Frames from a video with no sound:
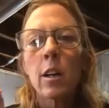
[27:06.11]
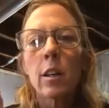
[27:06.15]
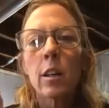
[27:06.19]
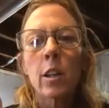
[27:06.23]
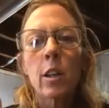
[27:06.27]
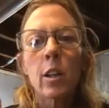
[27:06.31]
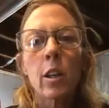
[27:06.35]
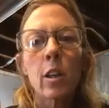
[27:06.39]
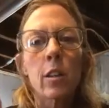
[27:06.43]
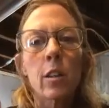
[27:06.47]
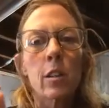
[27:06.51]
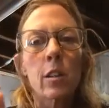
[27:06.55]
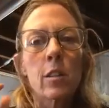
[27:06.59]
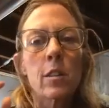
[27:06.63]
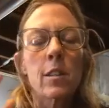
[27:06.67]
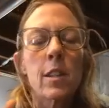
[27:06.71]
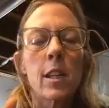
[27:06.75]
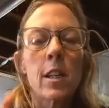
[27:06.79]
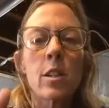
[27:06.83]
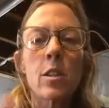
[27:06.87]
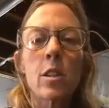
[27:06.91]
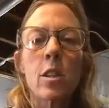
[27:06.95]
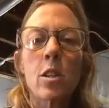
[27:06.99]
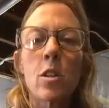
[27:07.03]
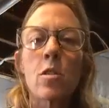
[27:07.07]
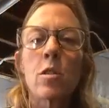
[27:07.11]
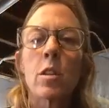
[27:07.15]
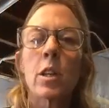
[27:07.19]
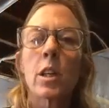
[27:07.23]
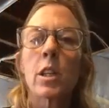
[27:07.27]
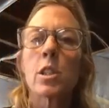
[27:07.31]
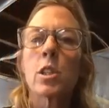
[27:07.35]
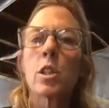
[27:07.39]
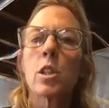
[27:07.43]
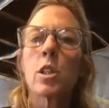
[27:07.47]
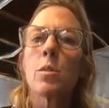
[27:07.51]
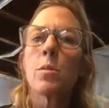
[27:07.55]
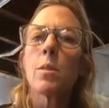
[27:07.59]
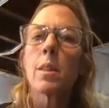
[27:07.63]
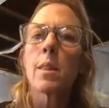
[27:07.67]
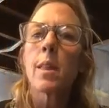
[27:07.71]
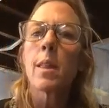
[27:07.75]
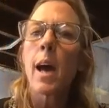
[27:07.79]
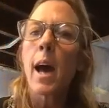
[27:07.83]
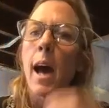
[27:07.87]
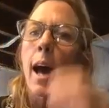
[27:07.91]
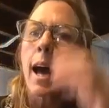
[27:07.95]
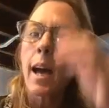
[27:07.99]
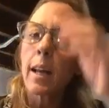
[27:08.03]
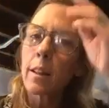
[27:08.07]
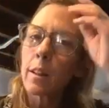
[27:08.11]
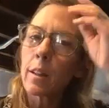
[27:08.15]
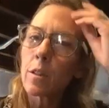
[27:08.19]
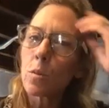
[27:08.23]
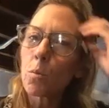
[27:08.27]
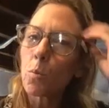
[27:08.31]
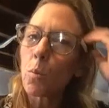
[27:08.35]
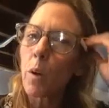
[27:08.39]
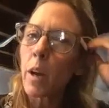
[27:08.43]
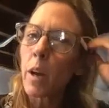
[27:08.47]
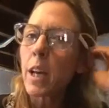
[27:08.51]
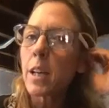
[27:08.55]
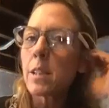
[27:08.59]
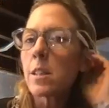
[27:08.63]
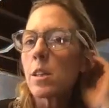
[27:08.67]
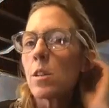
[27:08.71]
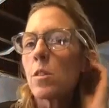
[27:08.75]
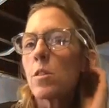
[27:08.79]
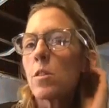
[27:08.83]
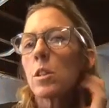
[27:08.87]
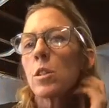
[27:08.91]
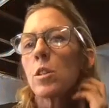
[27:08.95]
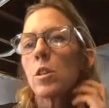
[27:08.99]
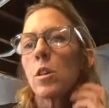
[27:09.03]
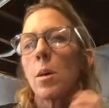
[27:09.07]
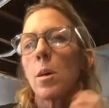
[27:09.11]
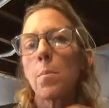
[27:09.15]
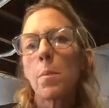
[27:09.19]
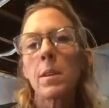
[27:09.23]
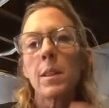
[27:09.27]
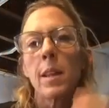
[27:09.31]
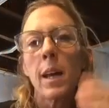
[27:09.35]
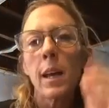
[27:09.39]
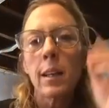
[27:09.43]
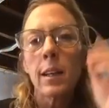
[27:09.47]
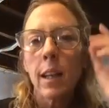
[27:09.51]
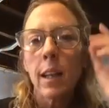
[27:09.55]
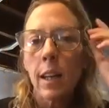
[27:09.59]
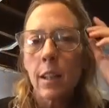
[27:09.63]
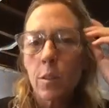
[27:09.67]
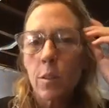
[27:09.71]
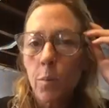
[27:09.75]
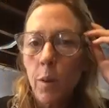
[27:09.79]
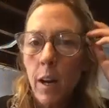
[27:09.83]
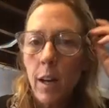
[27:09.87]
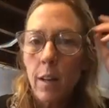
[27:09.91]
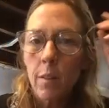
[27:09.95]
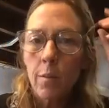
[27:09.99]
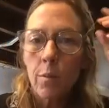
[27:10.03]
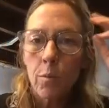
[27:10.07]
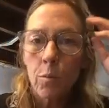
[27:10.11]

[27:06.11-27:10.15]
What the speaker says: You know, there's things that you can do with that. There's ways that you can do it. But then guess what?